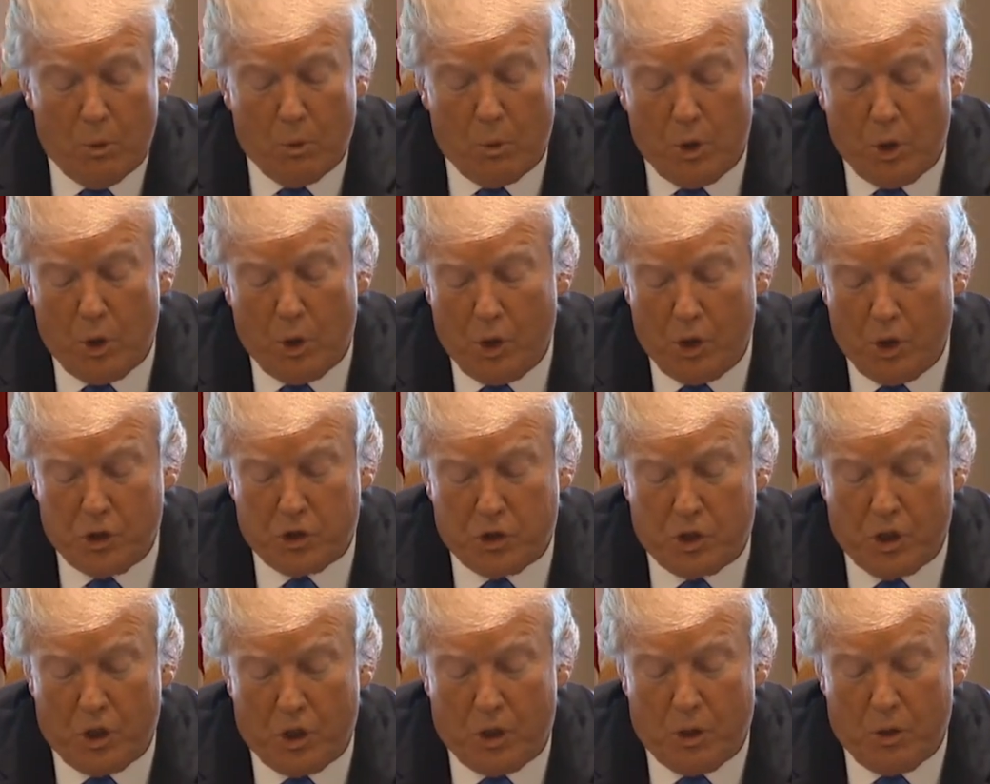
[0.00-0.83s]
We
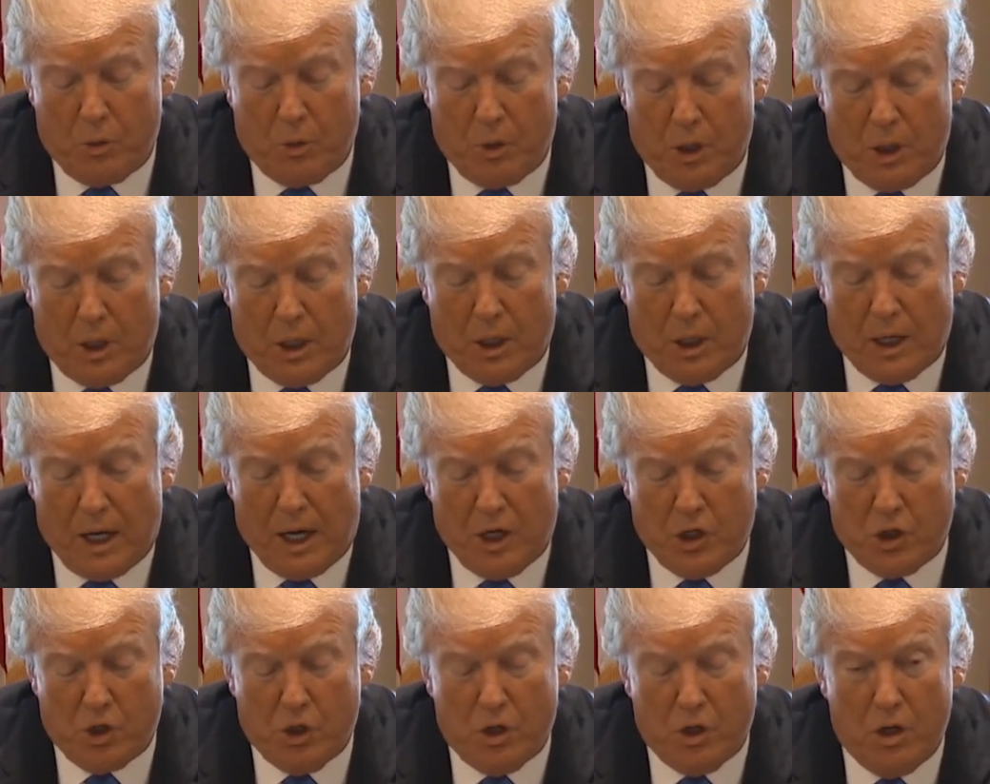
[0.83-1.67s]
also,
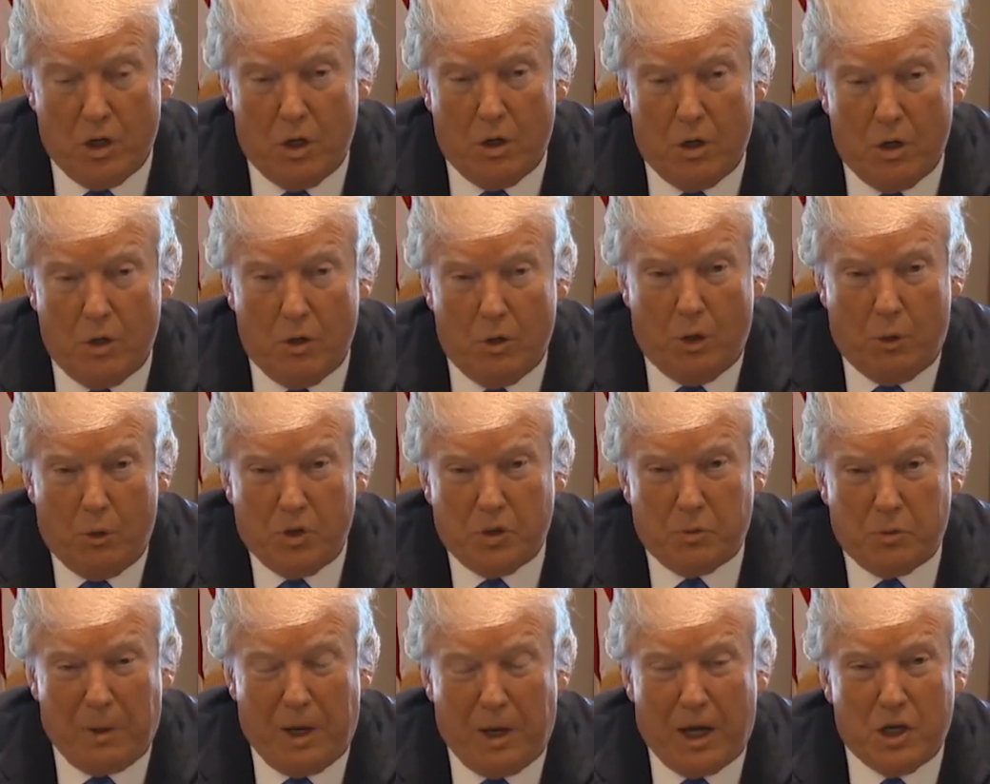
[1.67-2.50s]
as you know, it
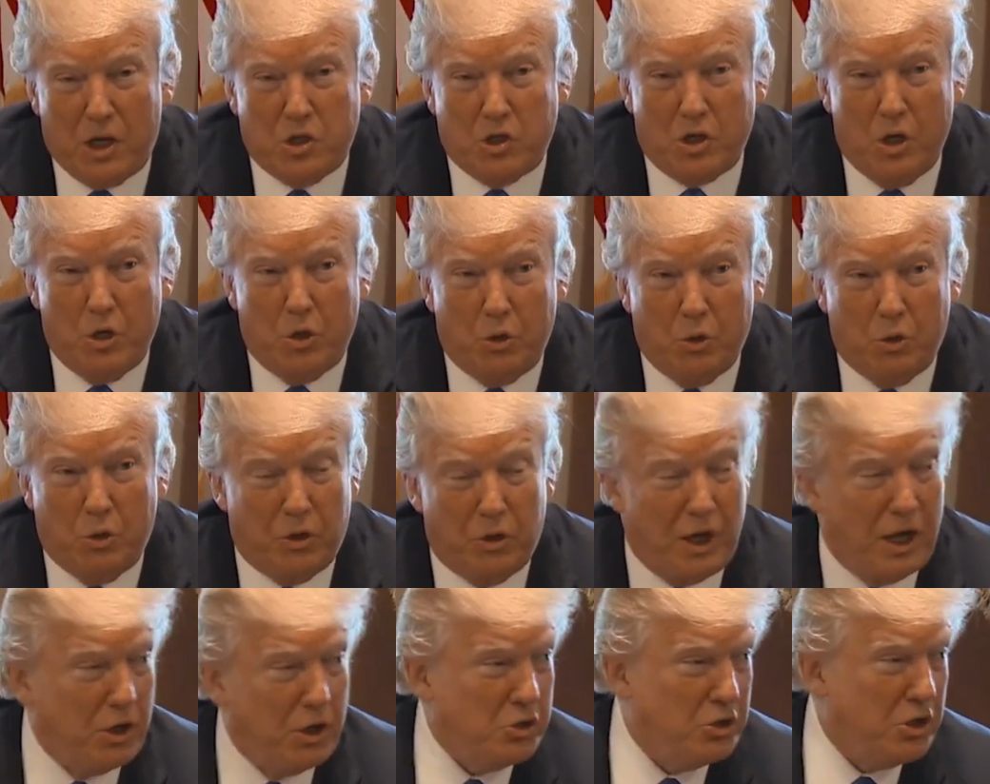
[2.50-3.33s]
was passed in
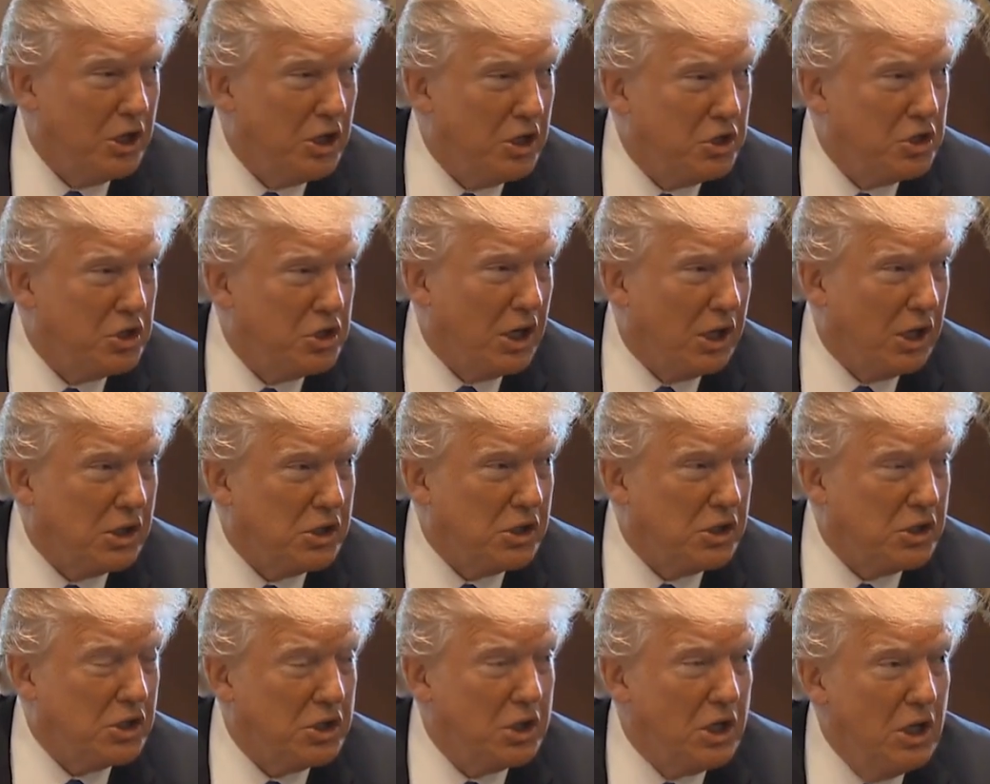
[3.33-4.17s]

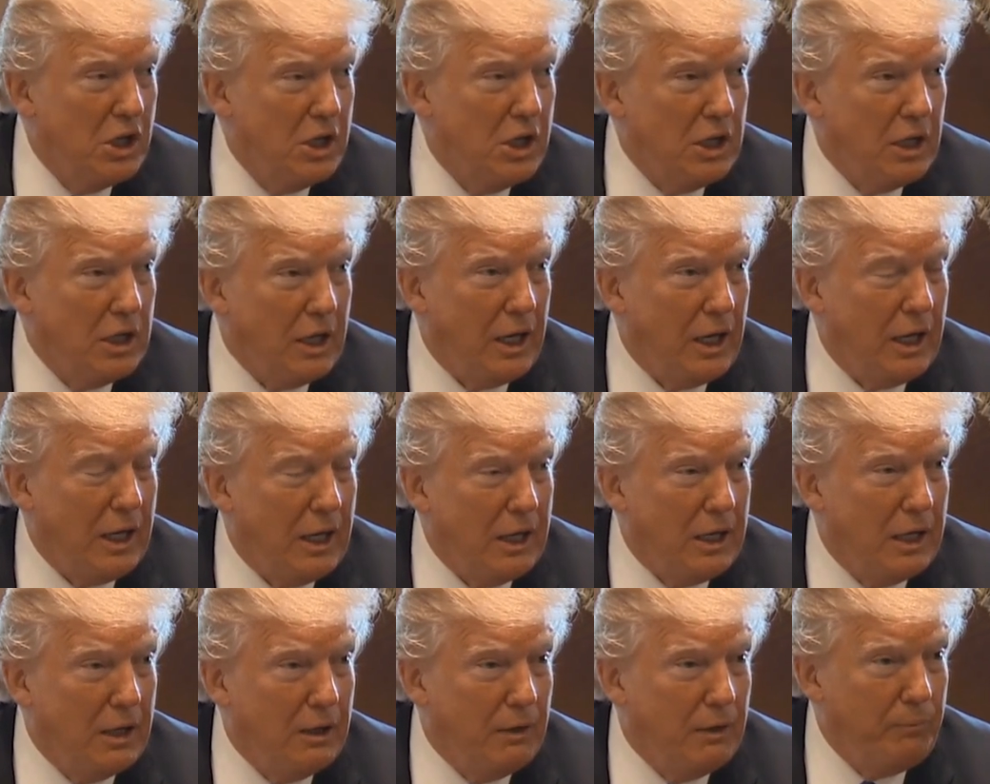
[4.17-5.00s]
2006,
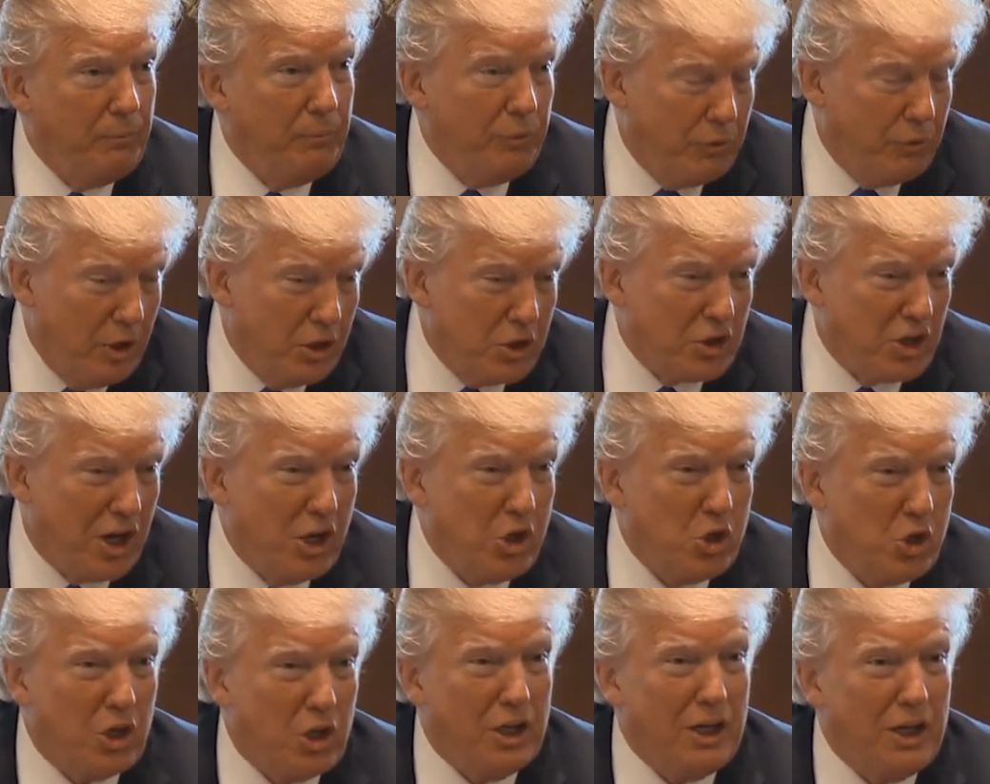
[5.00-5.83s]

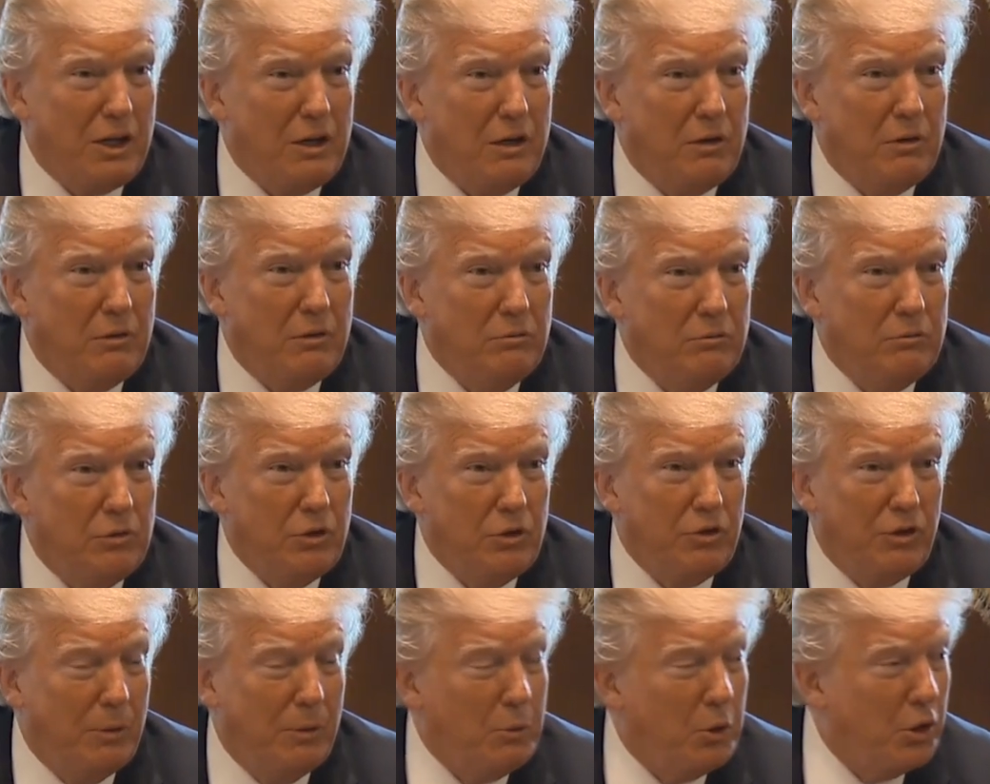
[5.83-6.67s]
essentially
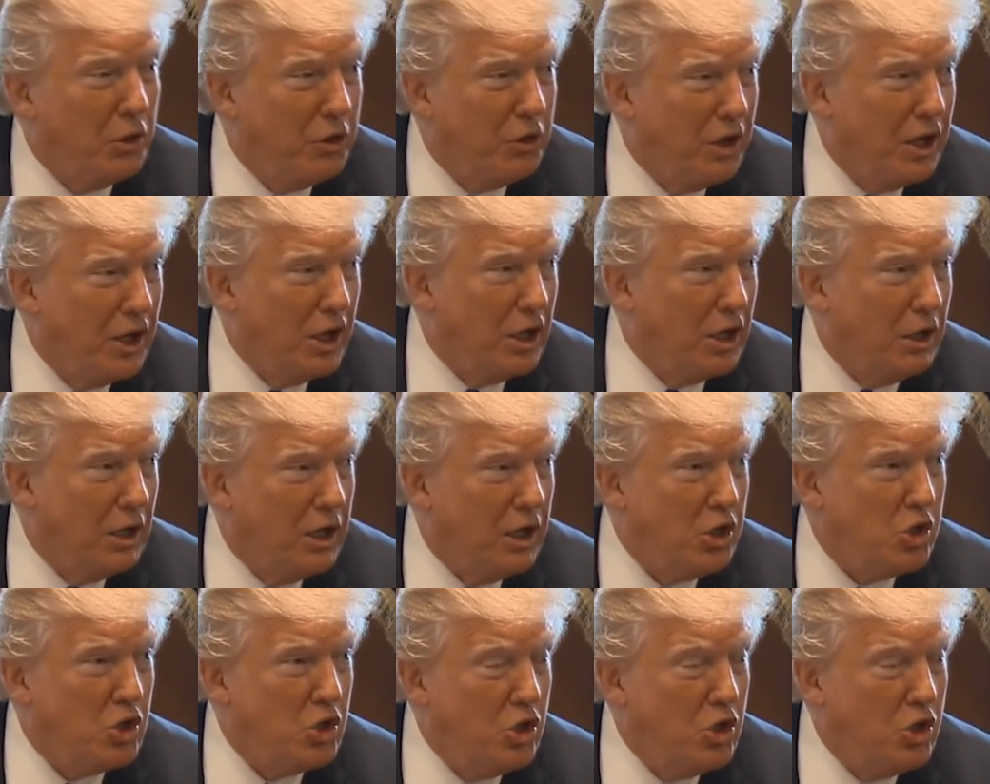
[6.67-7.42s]
similar thing,